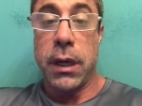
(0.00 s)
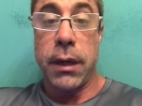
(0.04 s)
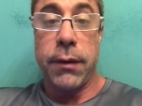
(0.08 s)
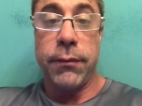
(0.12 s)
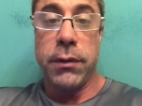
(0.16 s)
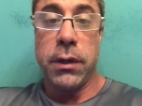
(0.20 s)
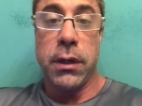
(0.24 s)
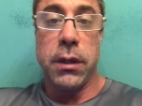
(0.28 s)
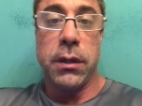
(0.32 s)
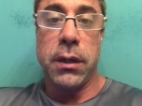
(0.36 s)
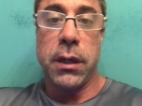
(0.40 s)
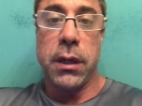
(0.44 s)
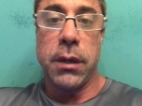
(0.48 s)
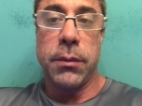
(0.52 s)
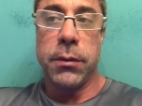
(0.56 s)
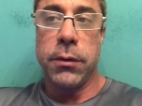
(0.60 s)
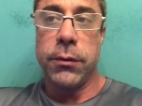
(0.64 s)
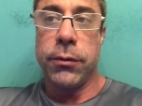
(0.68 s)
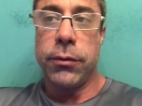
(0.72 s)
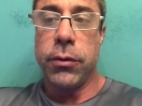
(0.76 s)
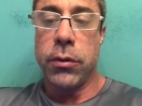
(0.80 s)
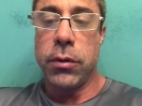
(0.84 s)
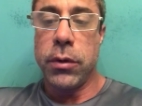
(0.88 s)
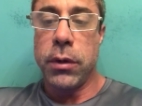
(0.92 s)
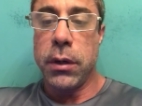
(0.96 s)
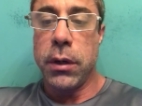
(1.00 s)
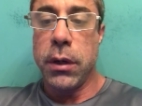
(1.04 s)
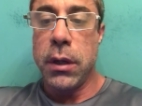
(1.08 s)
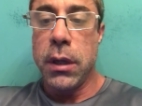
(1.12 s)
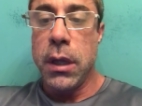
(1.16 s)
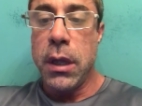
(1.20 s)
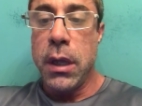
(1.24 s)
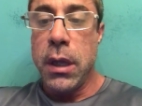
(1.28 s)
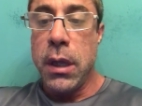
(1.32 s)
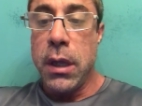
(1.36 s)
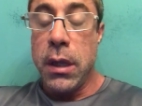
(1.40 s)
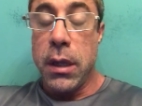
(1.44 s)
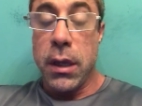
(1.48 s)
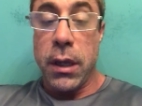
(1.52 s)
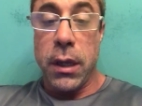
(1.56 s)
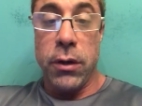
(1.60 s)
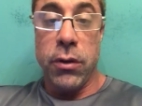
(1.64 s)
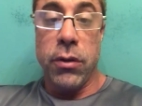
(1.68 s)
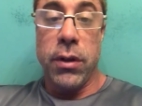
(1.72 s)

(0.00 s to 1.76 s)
I've done that before, and